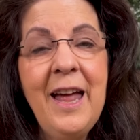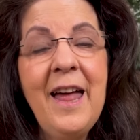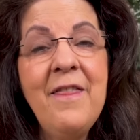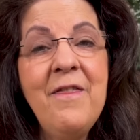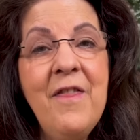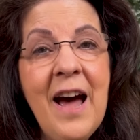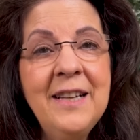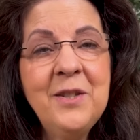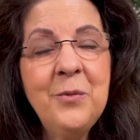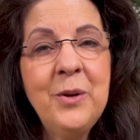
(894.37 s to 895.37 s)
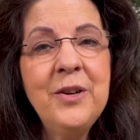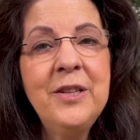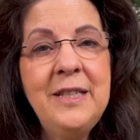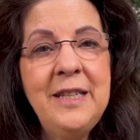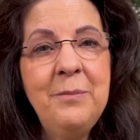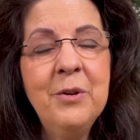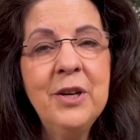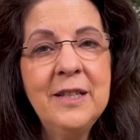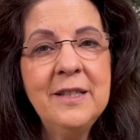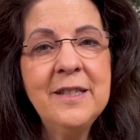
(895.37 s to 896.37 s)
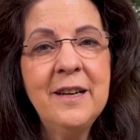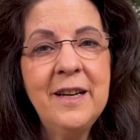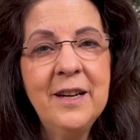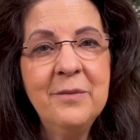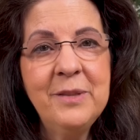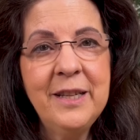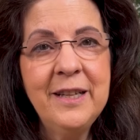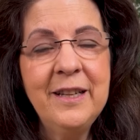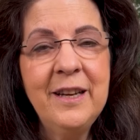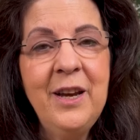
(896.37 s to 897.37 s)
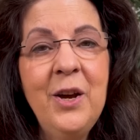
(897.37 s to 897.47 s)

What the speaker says: And that's where the deeper insight comes in,